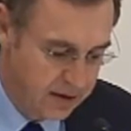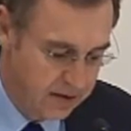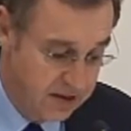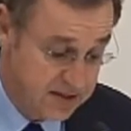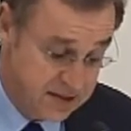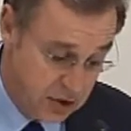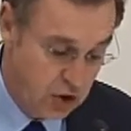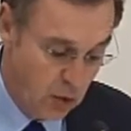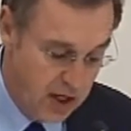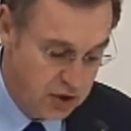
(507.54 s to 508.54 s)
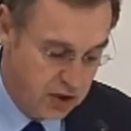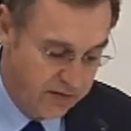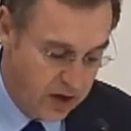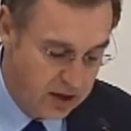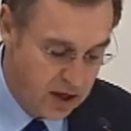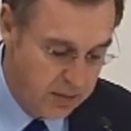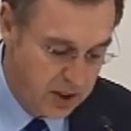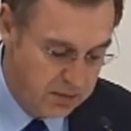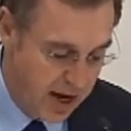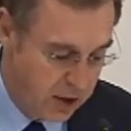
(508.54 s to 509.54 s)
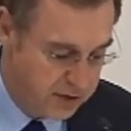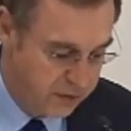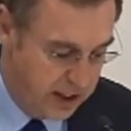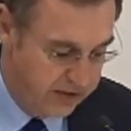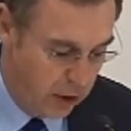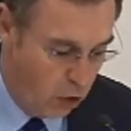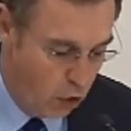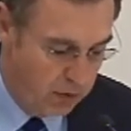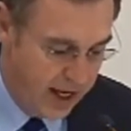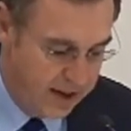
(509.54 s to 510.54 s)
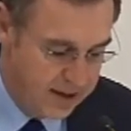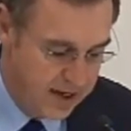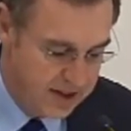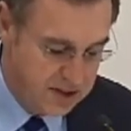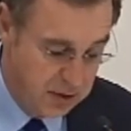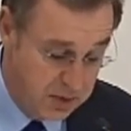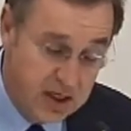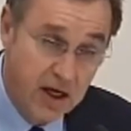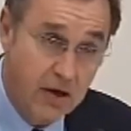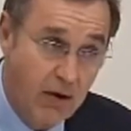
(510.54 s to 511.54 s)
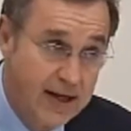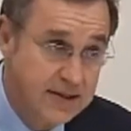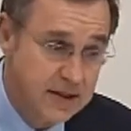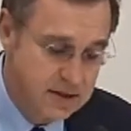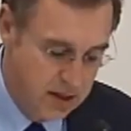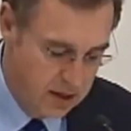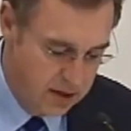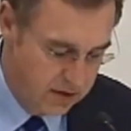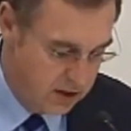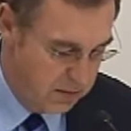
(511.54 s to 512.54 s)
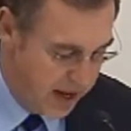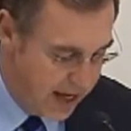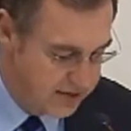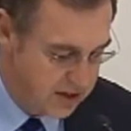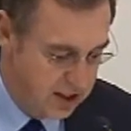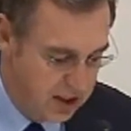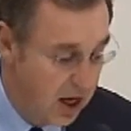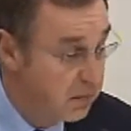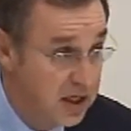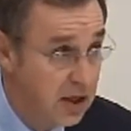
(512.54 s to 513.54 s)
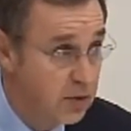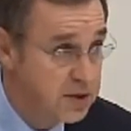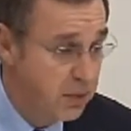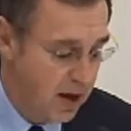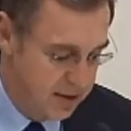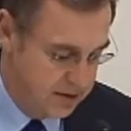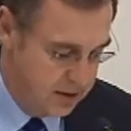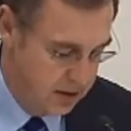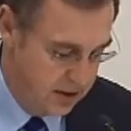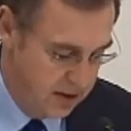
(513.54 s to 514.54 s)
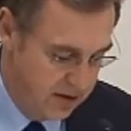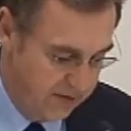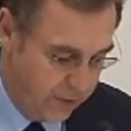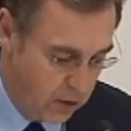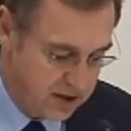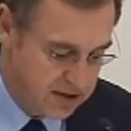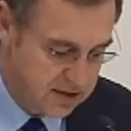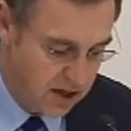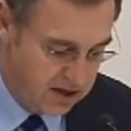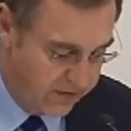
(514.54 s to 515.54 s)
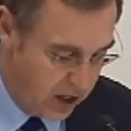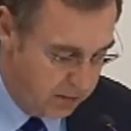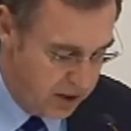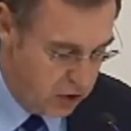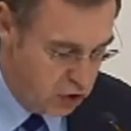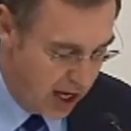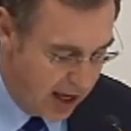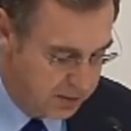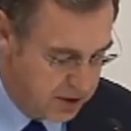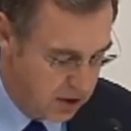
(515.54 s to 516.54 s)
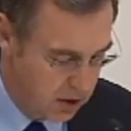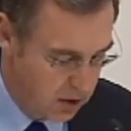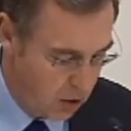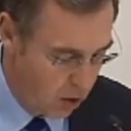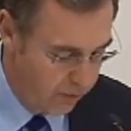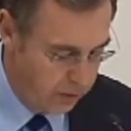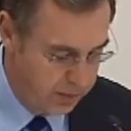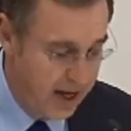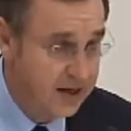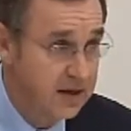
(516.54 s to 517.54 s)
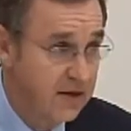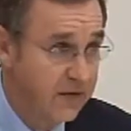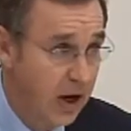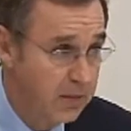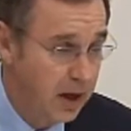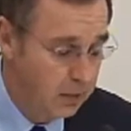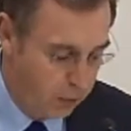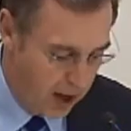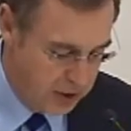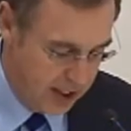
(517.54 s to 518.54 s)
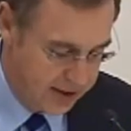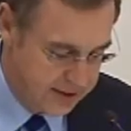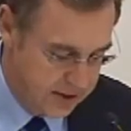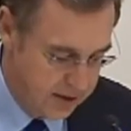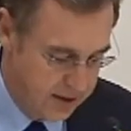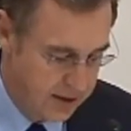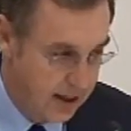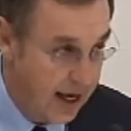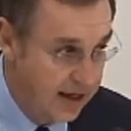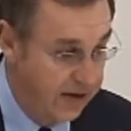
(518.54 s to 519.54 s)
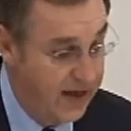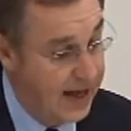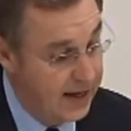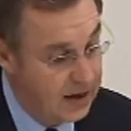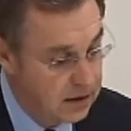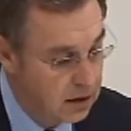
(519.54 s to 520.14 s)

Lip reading: this situation of unaccompanied minors fleeing their homeland is an immediate crisis that demands an immediate response that focuses on development and jobs over pet environmental projects. And to that end,